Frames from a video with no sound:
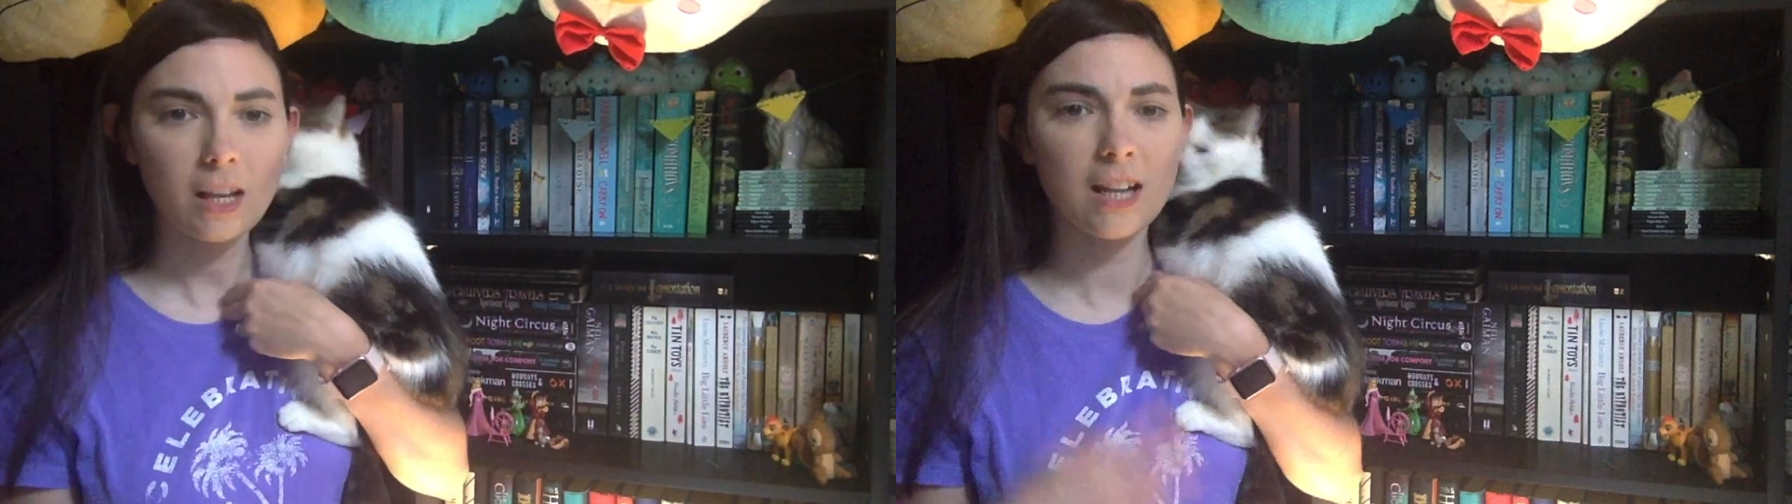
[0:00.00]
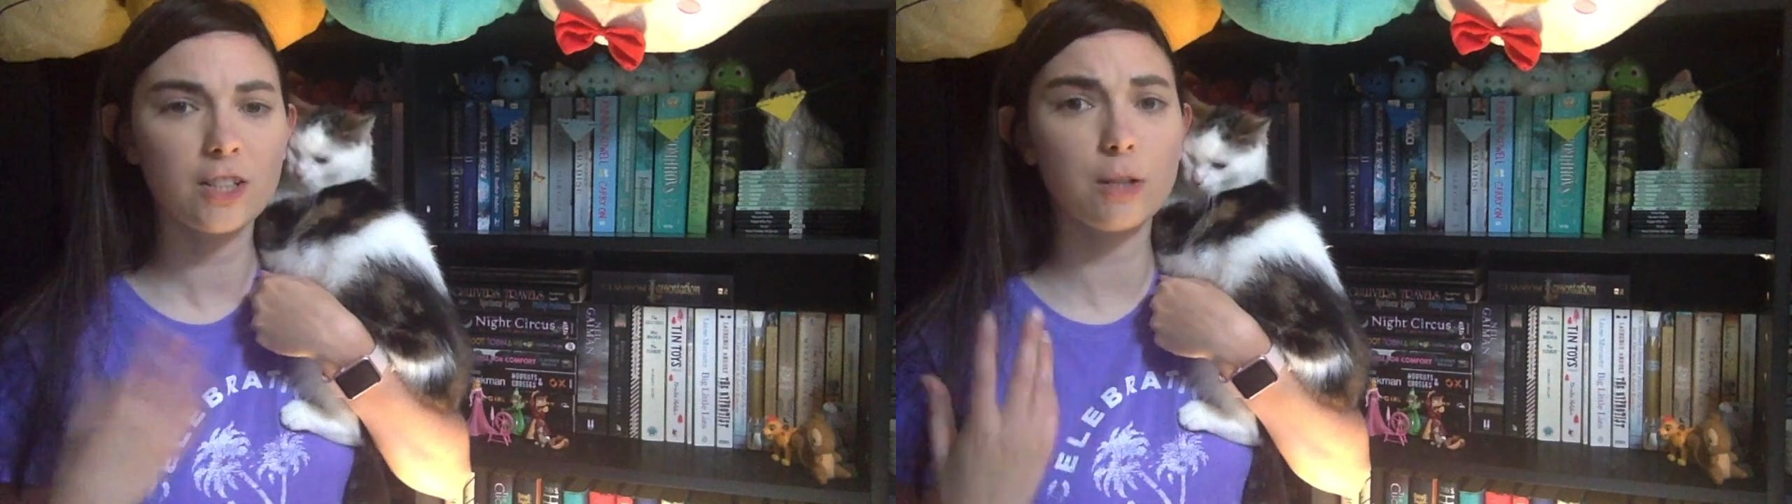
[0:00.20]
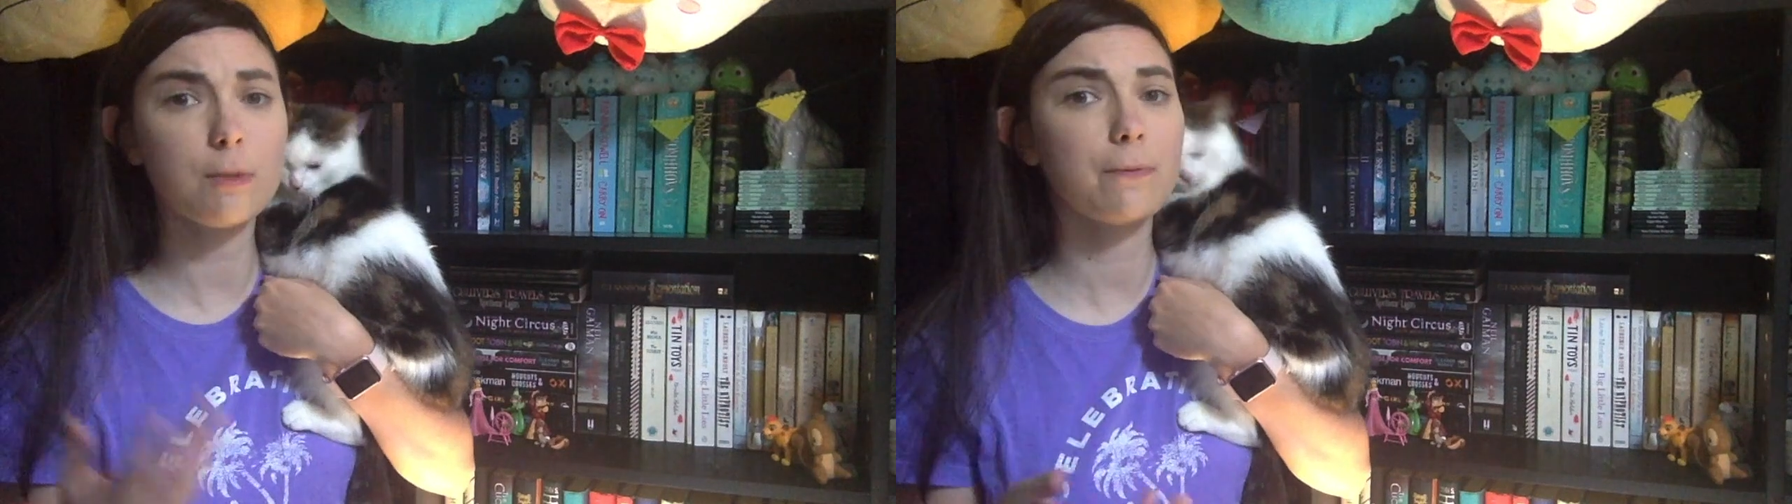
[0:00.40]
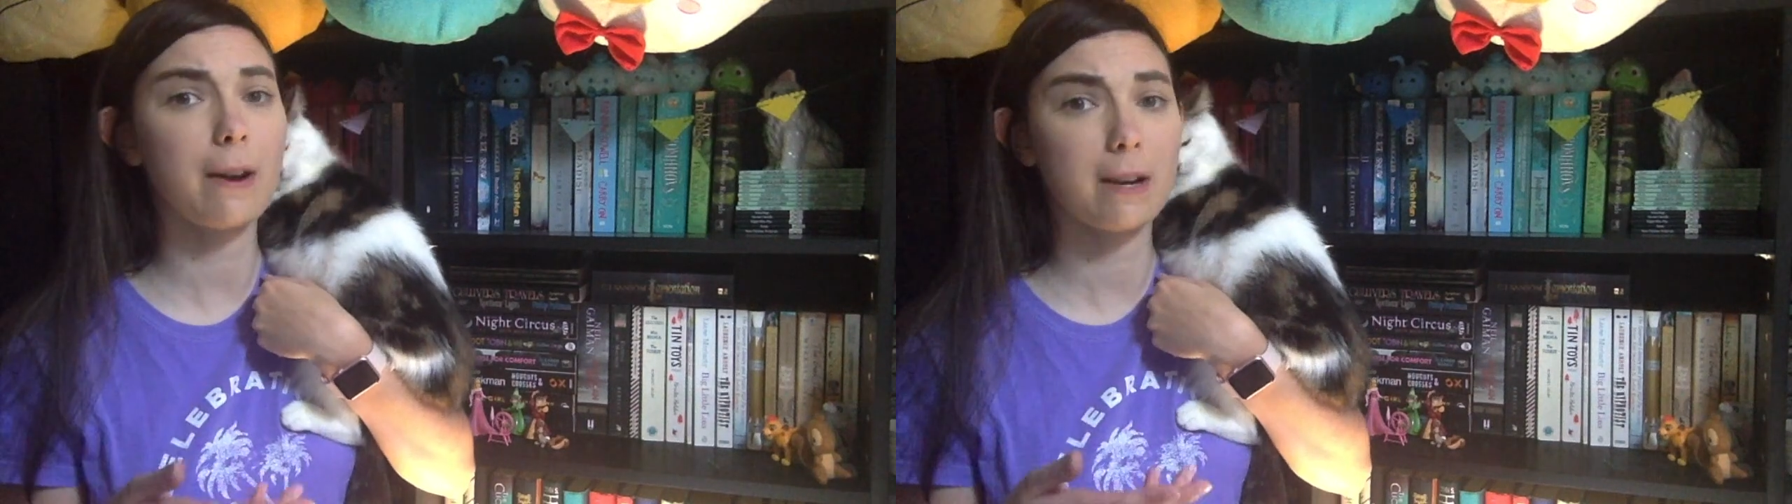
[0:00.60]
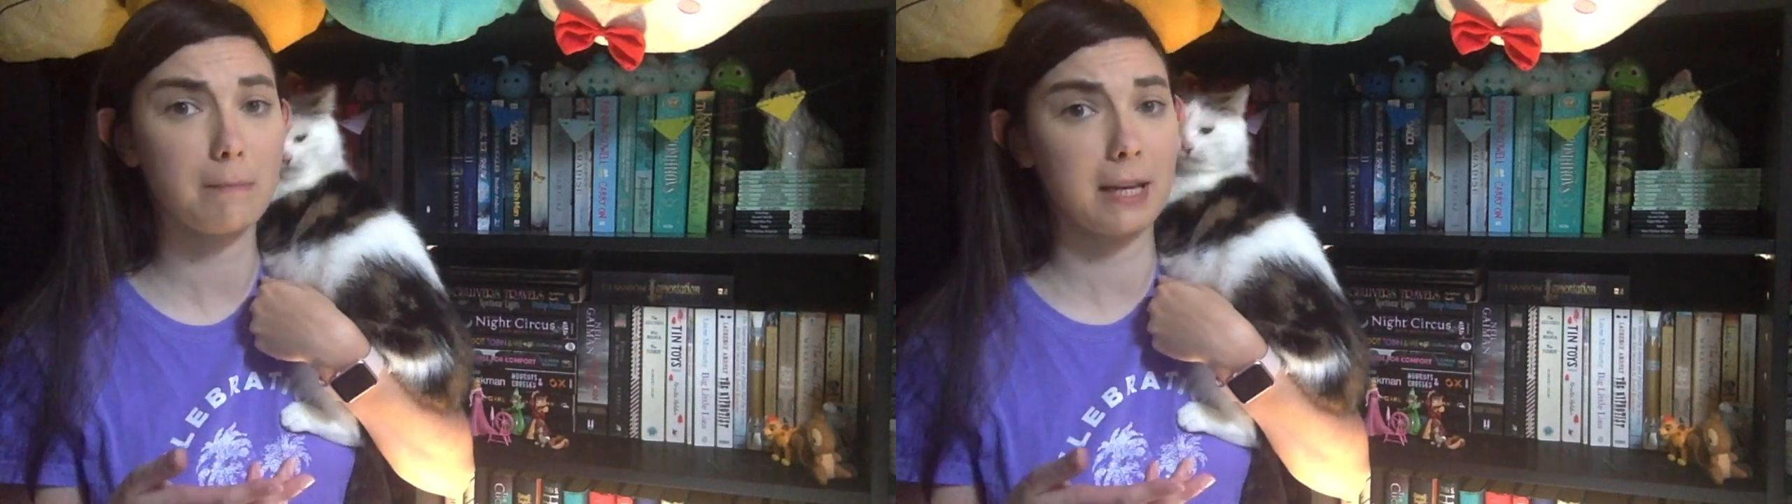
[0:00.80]
And she was
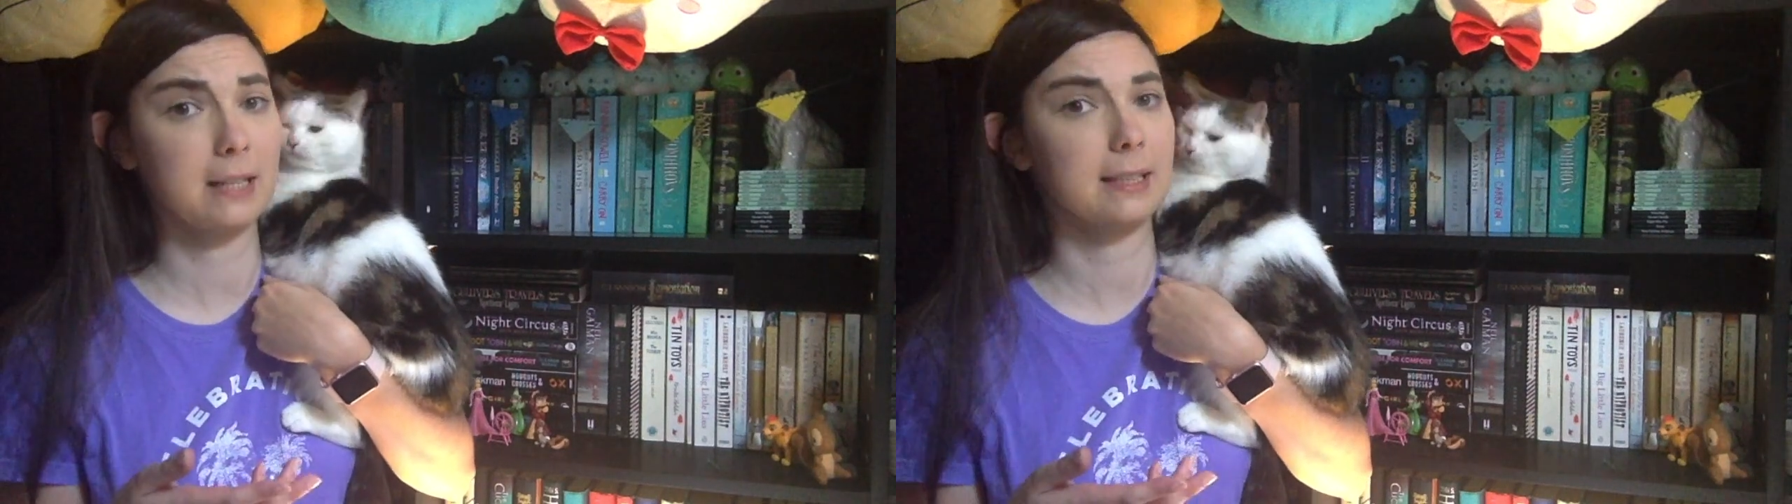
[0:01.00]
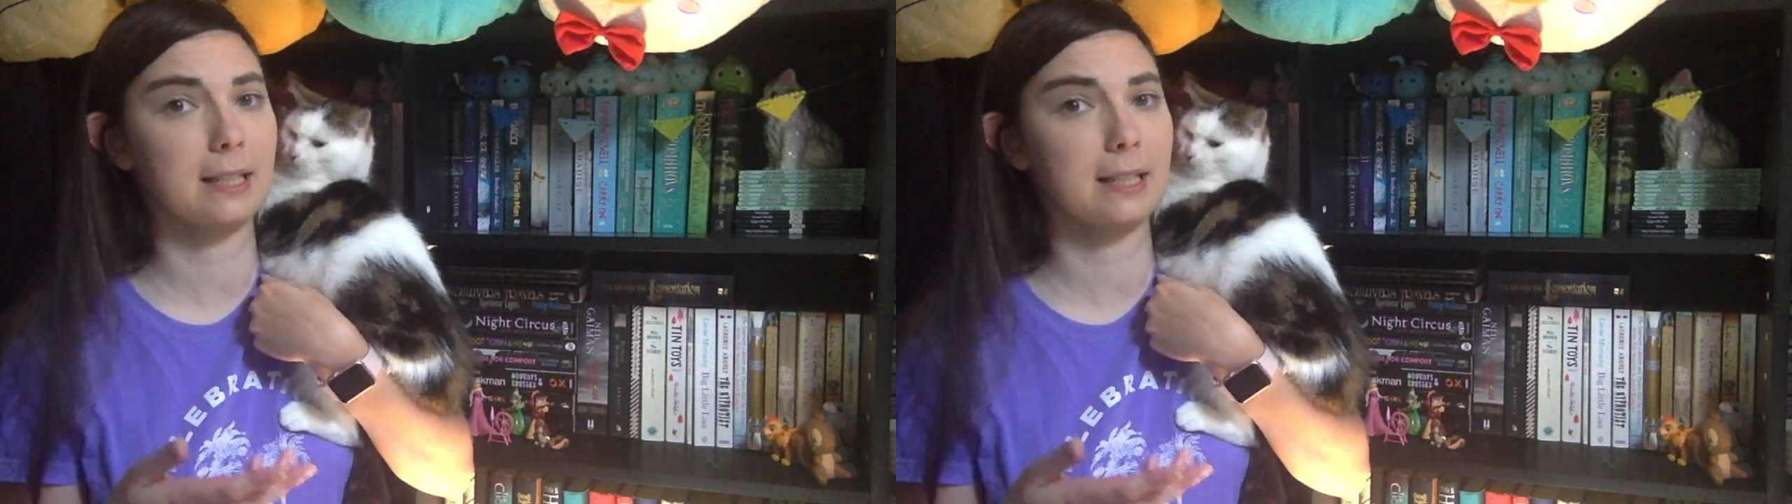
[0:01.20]
very big the